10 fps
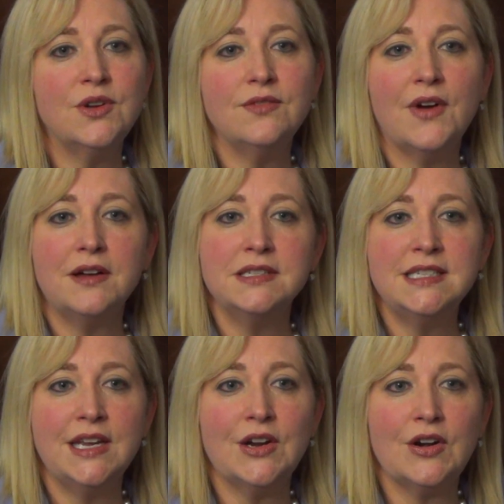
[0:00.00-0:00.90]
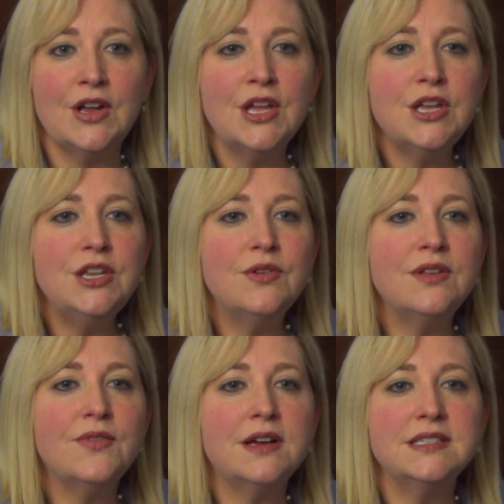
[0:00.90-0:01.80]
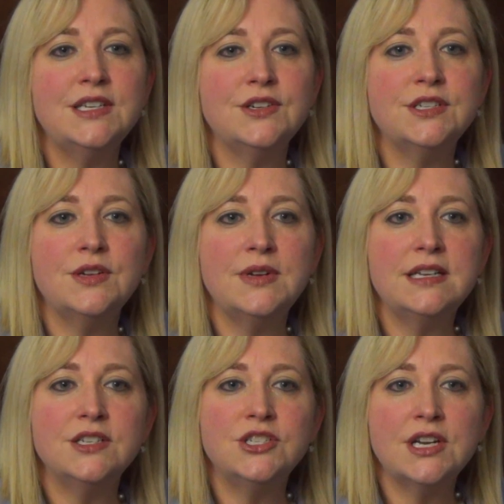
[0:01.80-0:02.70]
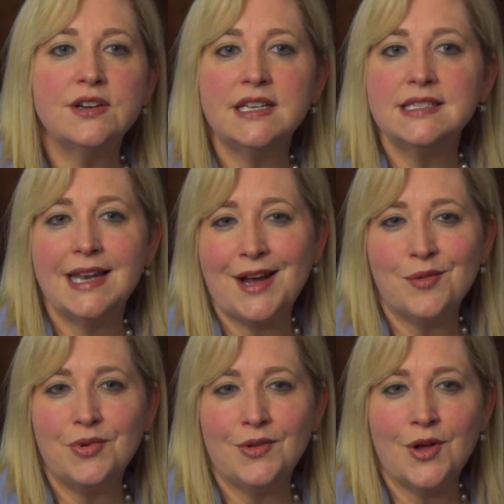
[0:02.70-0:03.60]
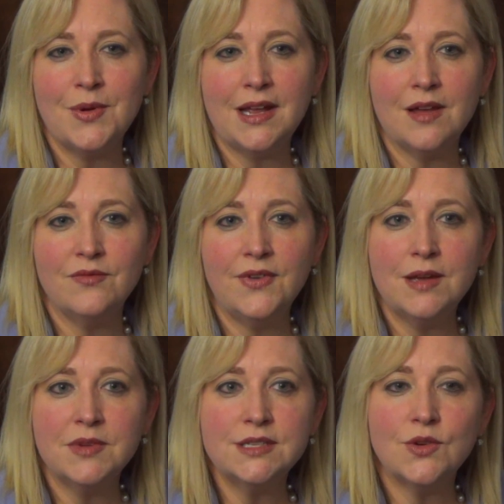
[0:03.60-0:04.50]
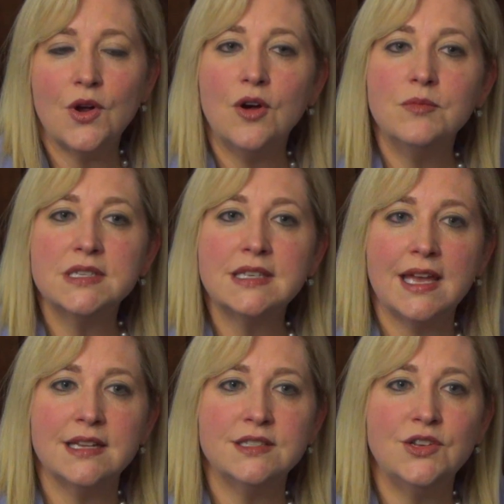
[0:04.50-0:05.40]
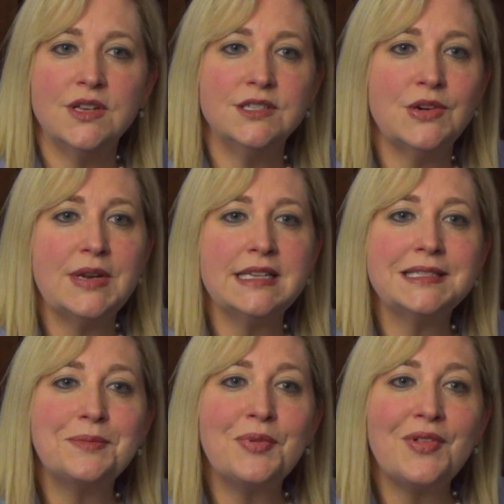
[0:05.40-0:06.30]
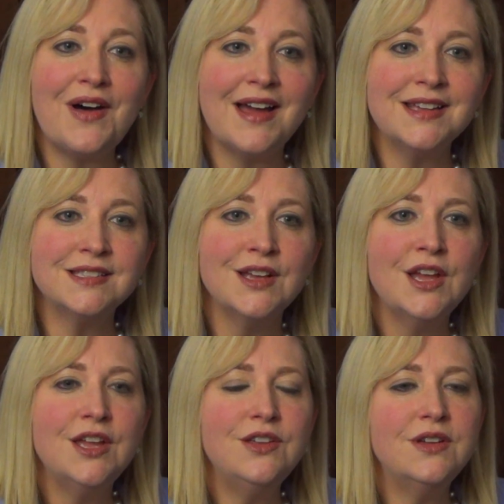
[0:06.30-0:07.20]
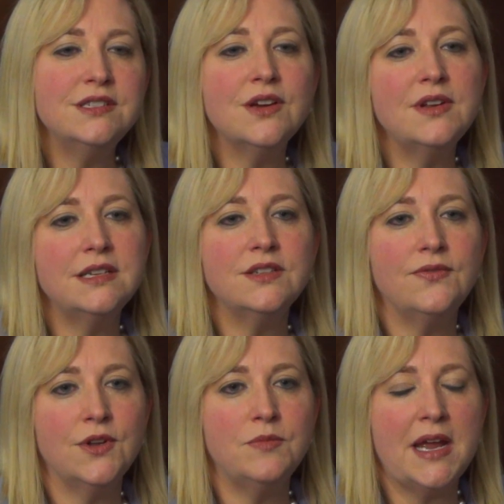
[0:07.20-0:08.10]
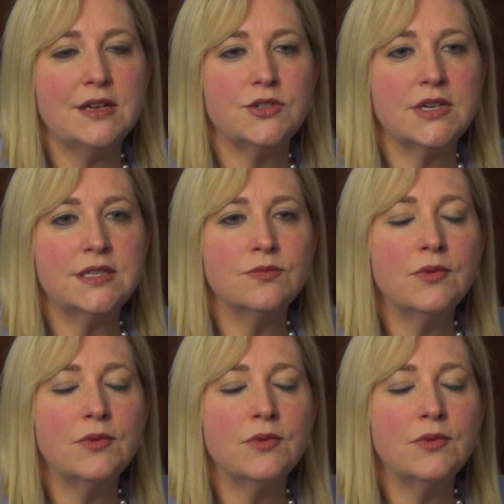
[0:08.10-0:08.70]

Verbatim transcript: You can volunteer. You can volunteer to donate to charities that help low income families or homeless kids. You can donate supplies. You can donate to food pantries.